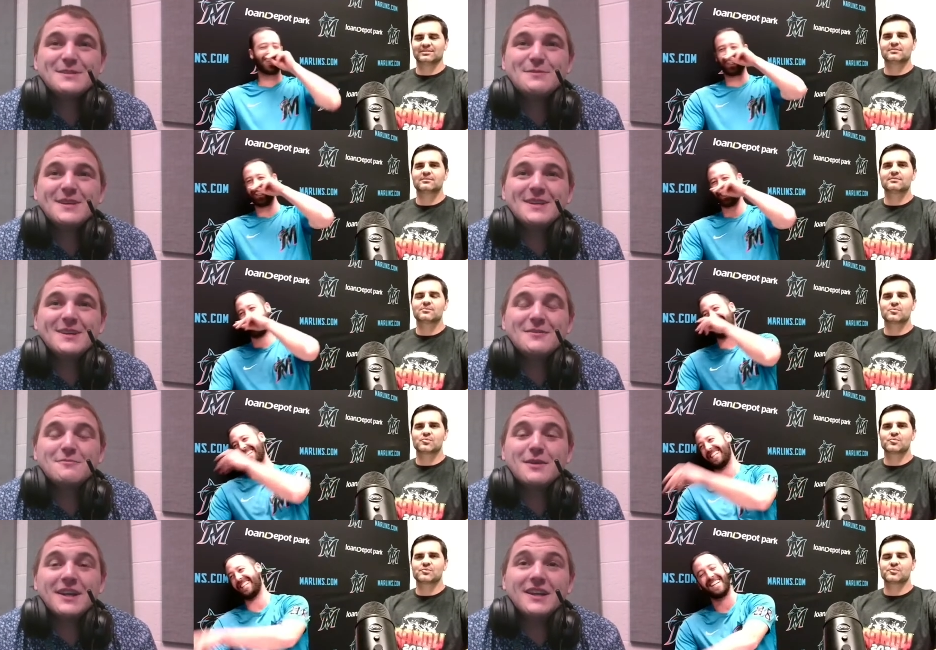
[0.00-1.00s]
Speaker 1: speaking of
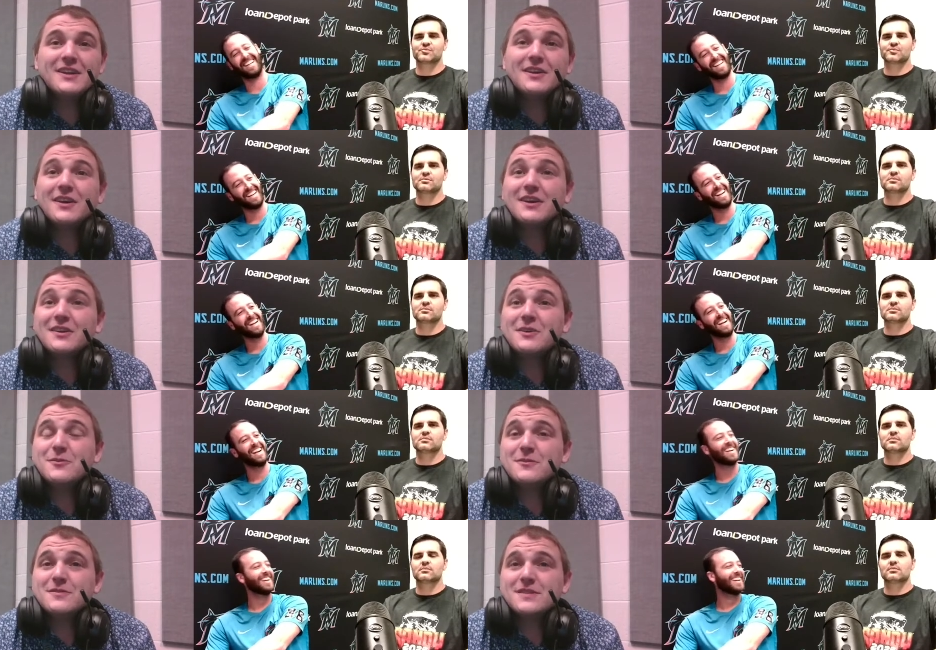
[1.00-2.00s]
money, uh, you
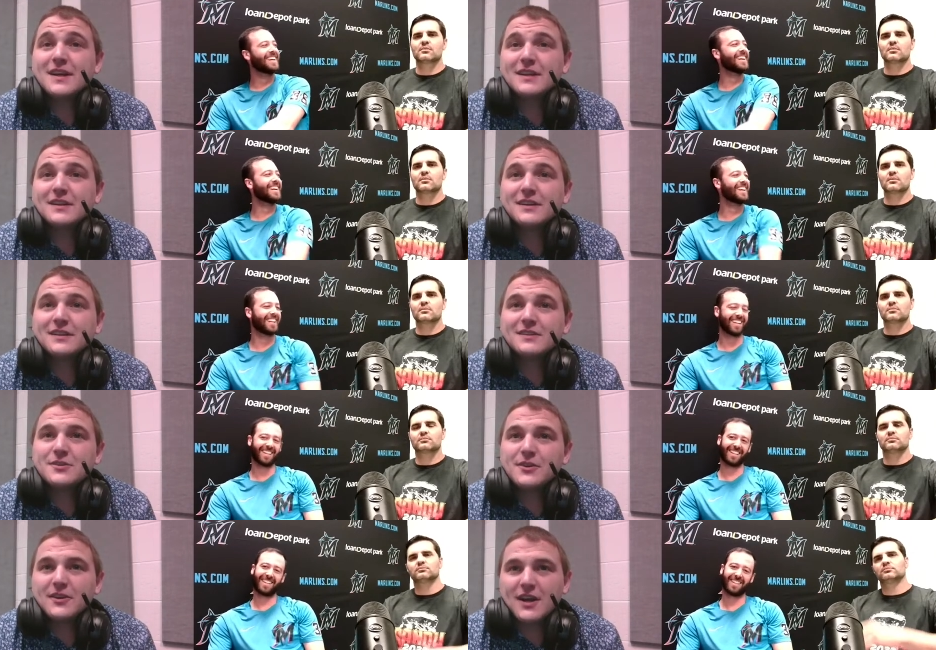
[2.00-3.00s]
signed a uh,
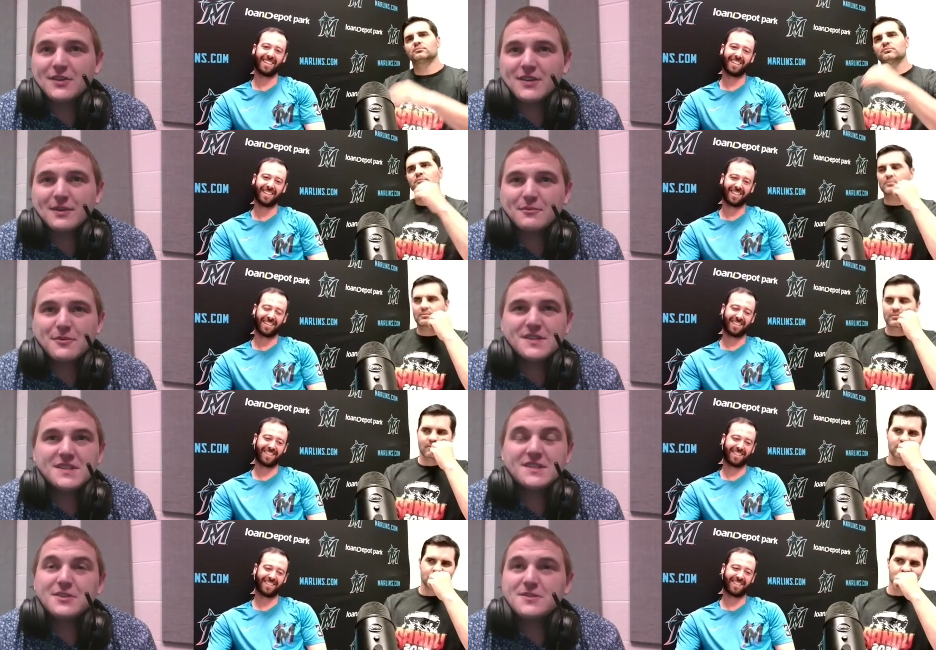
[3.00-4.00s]
two-year contract for the
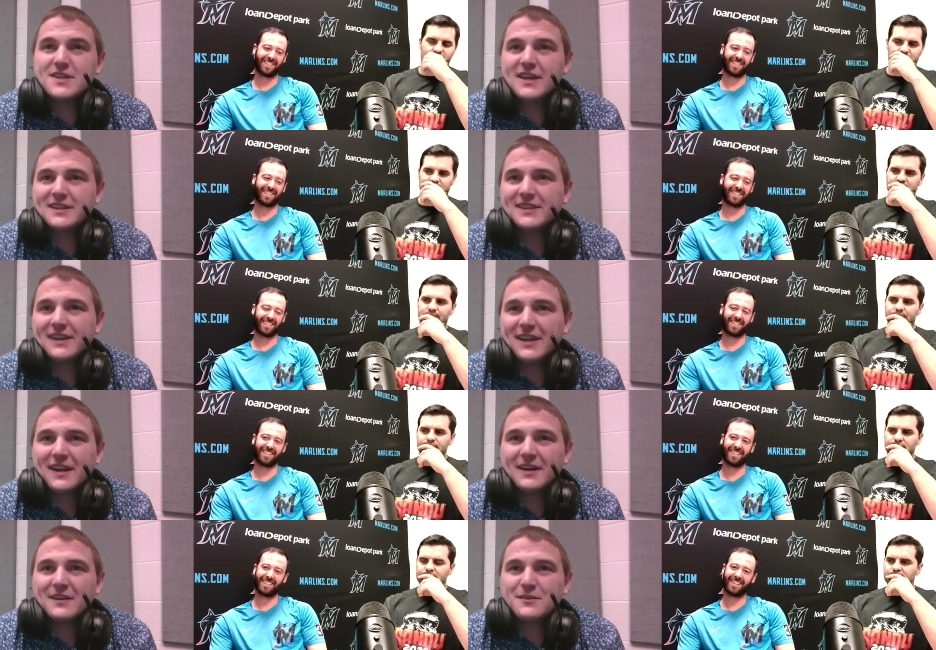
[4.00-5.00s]
season. You said,
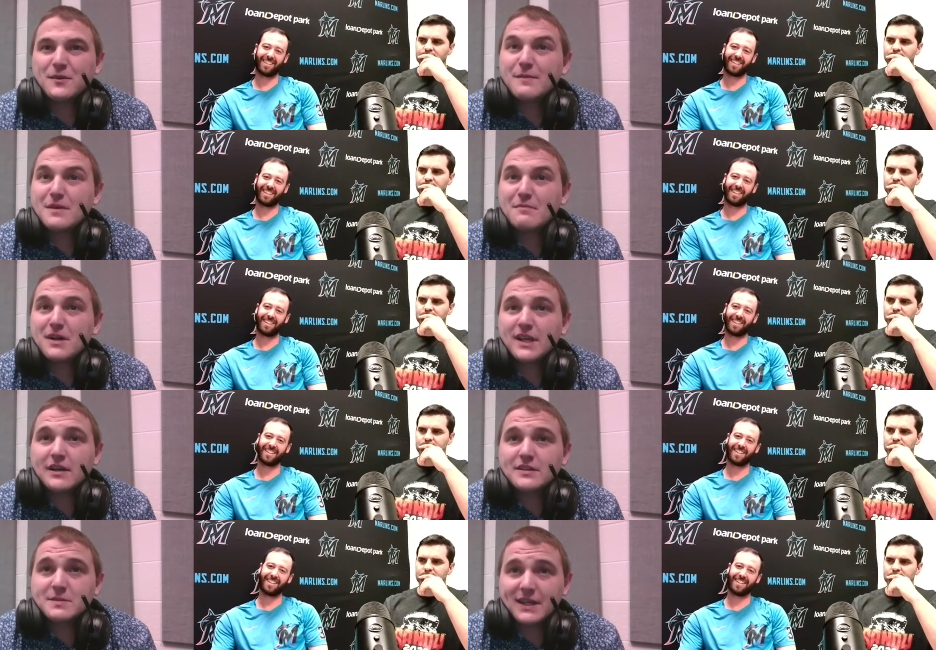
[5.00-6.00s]
uh, "Don't give me money, I'll
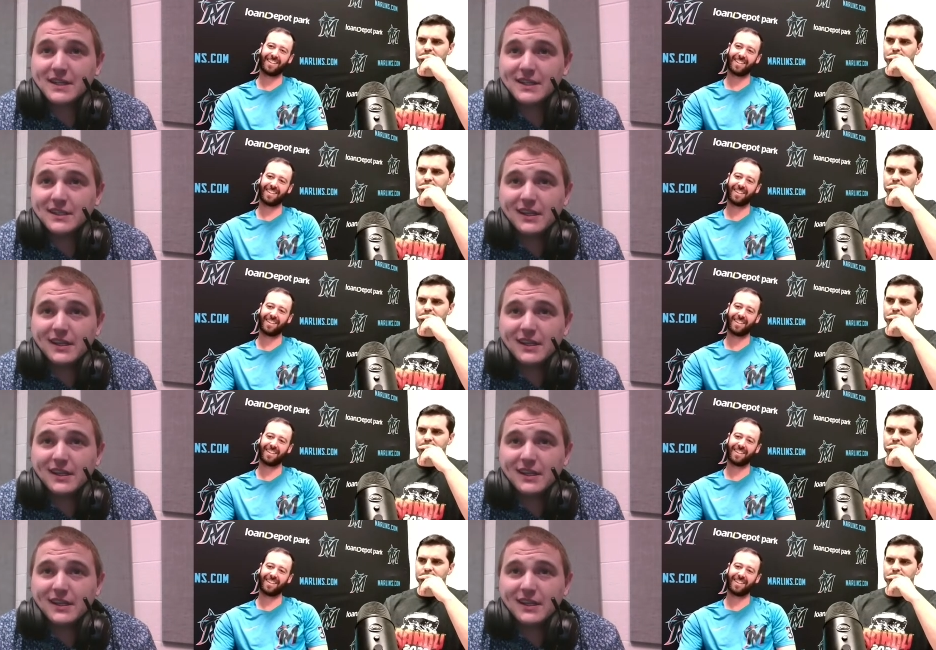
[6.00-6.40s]
spend it."